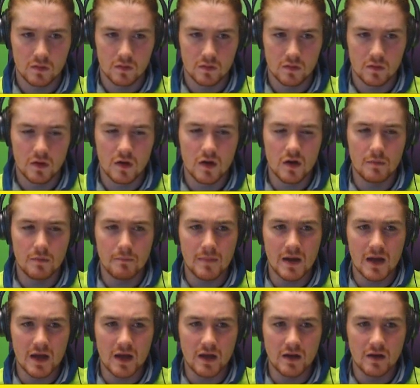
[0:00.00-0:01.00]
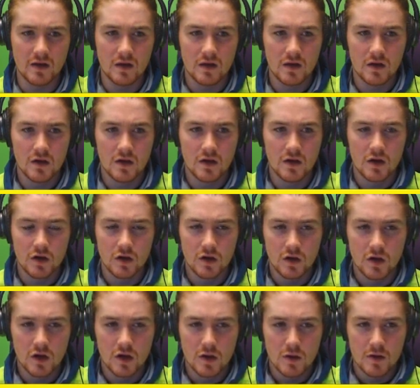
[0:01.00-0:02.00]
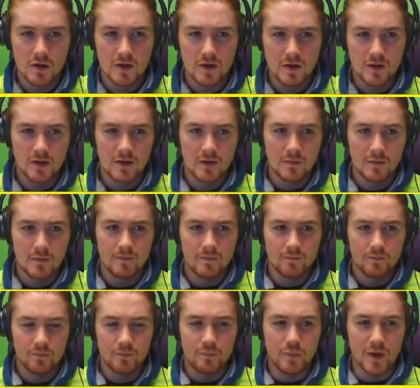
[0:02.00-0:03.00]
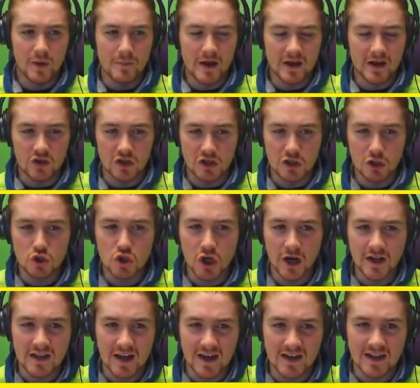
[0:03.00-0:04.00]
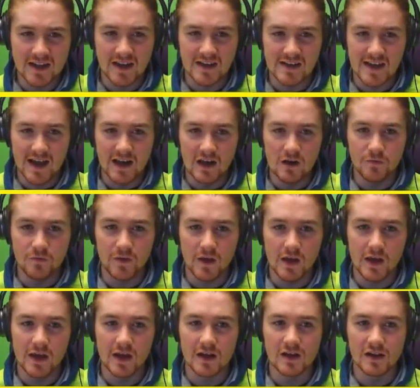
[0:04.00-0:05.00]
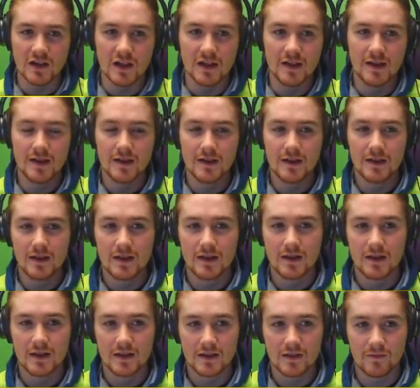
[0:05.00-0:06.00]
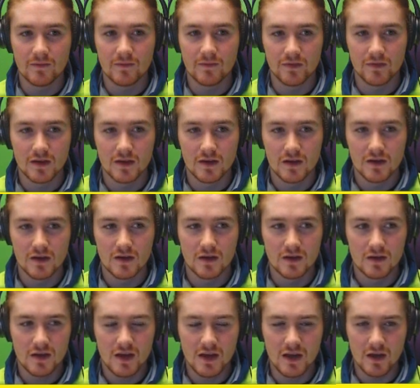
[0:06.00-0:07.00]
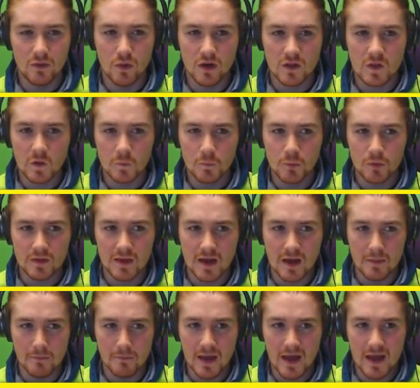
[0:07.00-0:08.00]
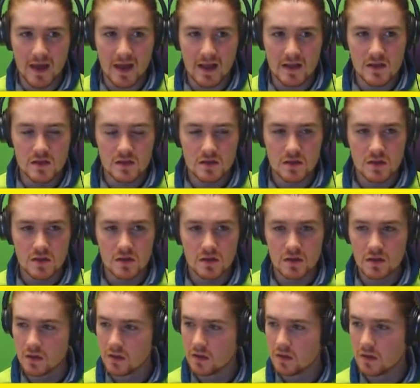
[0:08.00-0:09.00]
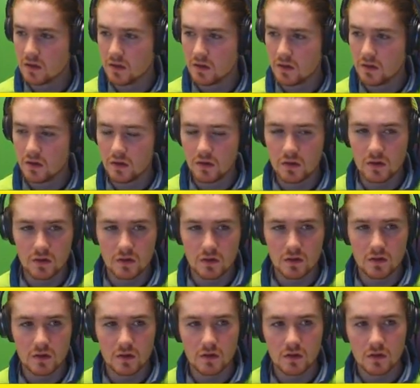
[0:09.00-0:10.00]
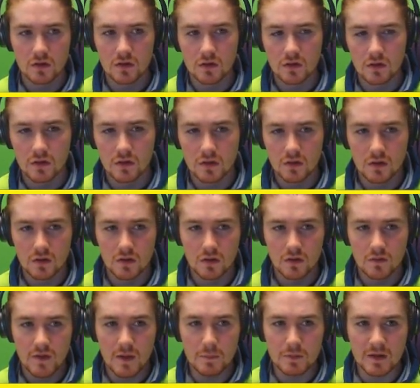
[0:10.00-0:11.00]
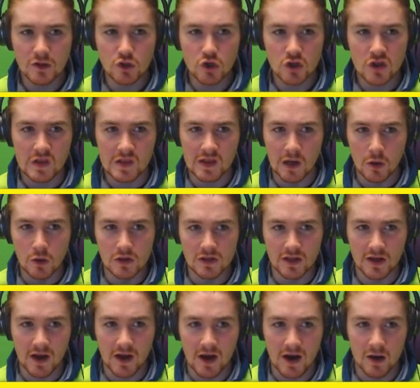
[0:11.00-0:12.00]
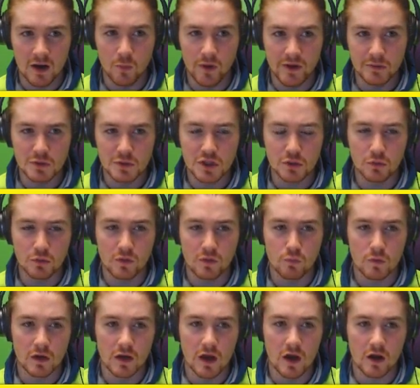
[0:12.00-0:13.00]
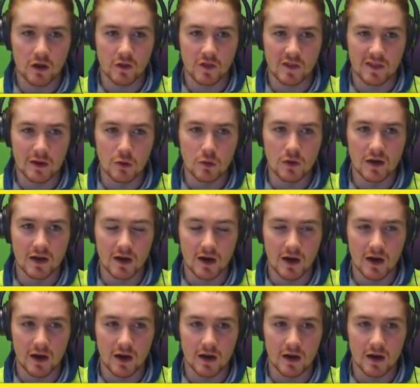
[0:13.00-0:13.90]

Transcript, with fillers: Because I had a. Oh like, man. Ah, busted, busted. Ben Max, did you try to take that yellow vehicle? Yeah, a lot of them are locked up though. Yeah, what's up with that, man? There's people up on lockdown, bro. Yeah, but they just uh, stole the car. Why would you lock right. a stolen car?